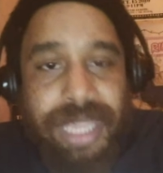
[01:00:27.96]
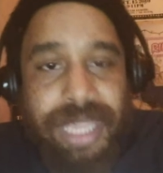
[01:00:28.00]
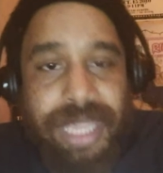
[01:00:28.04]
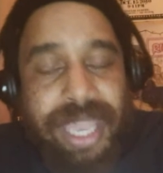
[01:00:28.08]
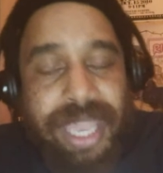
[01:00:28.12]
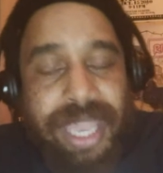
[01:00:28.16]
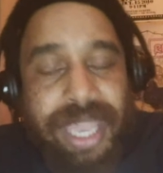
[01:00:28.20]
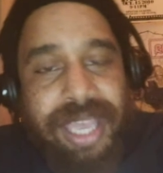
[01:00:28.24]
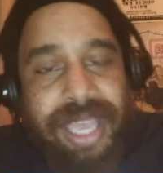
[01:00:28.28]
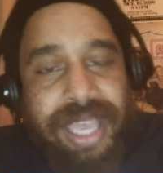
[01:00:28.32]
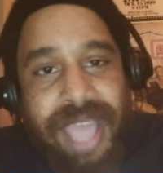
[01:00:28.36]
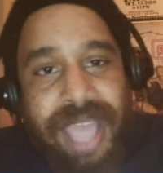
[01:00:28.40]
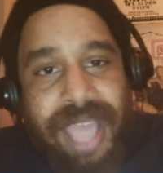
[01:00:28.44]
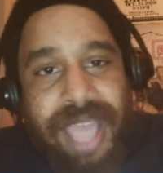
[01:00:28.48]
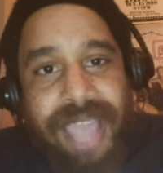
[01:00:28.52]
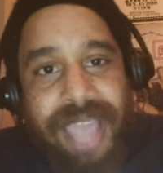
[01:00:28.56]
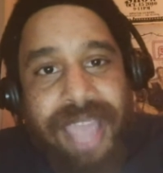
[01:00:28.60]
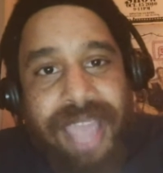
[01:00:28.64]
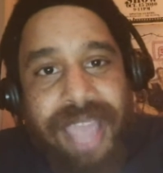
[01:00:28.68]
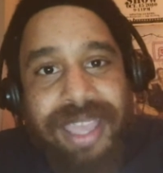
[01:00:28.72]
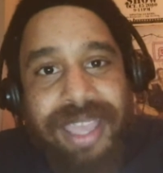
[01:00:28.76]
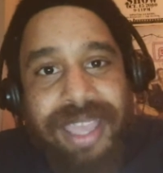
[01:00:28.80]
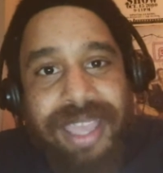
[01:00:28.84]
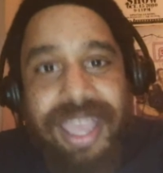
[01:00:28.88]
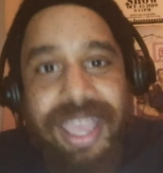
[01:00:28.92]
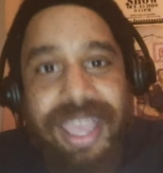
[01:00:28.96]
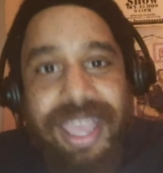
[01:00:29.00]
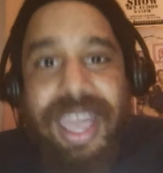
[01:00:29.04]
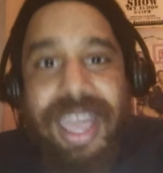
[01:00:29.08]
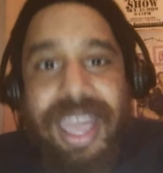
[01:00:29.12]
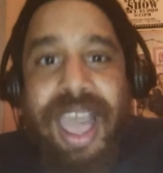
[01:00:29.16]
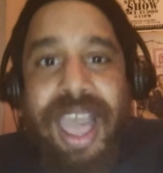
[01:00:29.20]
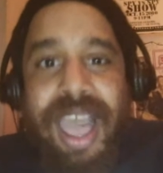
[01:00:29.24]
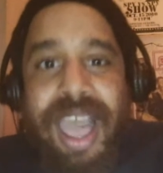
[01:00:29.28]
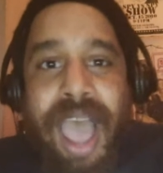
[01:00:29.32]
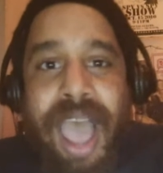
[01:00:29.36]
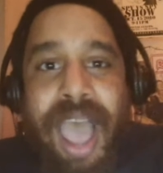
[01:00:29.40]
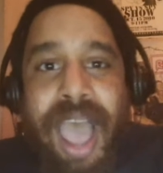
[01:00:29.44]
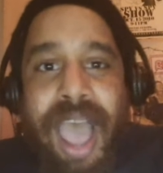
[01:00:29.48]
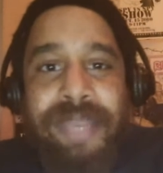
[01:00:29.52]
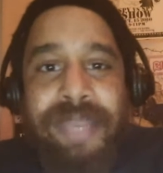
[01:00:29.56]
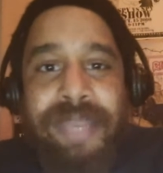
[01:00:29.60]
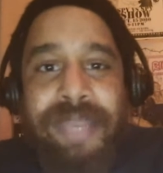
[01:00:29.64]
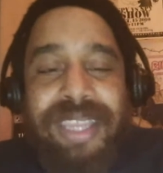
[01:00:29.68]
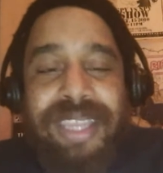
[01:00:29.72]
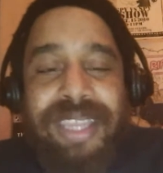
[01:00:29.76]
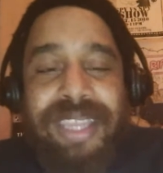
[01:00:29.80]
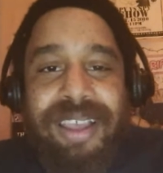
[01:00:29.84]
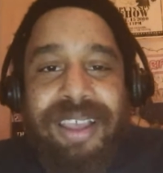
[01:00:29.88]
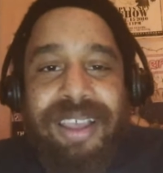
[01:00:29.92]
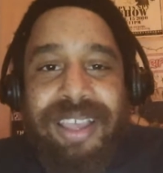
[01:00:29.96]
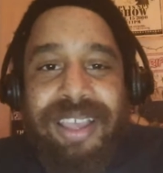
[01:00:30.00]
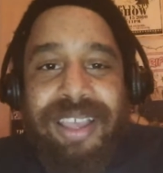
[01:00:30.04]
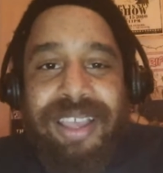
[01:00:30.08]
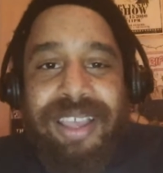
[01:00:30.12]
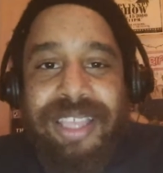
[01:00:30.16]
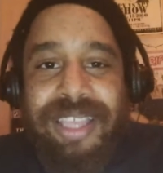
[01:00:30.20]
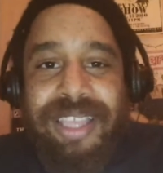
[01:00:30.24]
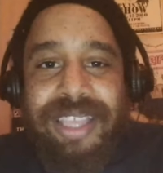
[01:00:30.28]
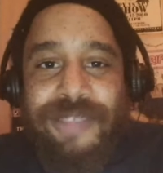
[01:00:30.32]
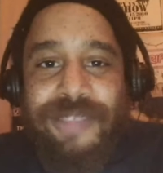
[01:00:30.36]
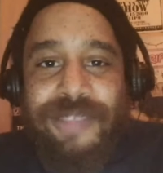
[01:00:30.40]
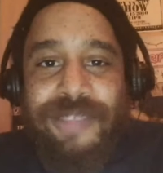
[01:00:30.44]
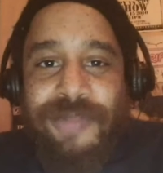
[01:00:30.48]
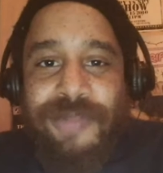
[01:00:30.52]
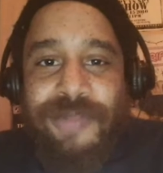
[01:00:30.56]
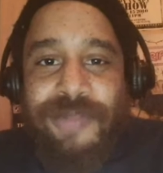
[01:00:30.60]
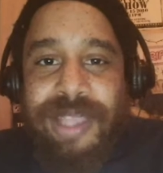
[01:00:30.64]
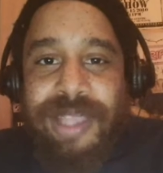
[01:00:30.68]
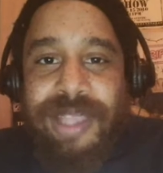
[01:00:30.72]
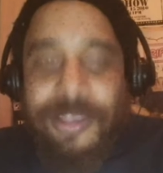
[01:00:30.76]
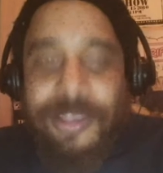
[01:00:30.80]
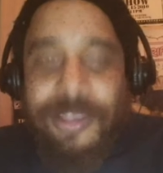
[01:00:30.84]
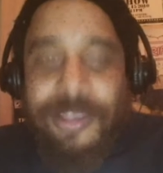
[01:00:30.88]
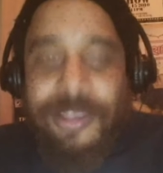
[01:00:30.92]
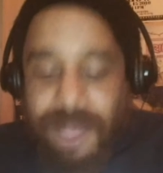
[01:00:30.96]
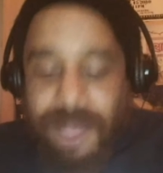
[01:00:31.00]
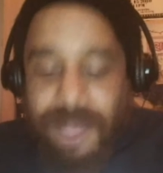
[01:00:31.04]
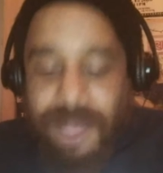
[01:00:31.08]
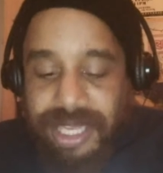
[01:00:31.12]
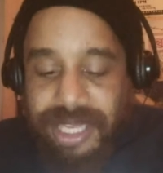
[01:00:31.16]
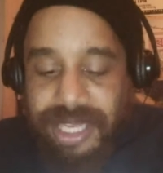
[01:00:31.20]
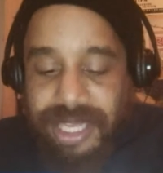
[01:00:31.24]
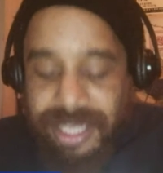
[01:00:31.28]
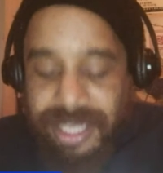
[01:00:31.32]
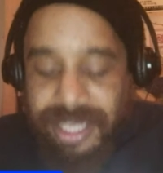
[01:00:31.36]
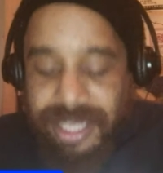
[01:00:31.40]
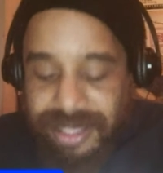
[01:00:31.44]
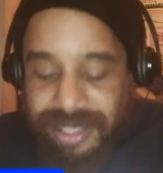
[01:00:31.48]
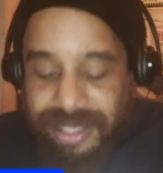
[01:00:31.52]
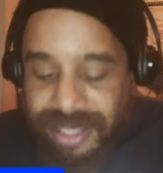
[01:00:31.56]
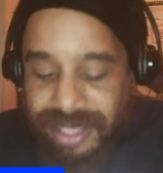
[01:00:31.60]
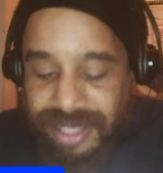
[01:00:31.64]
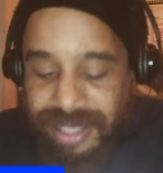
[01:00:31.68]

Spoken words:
yeah, I mean, it's funny because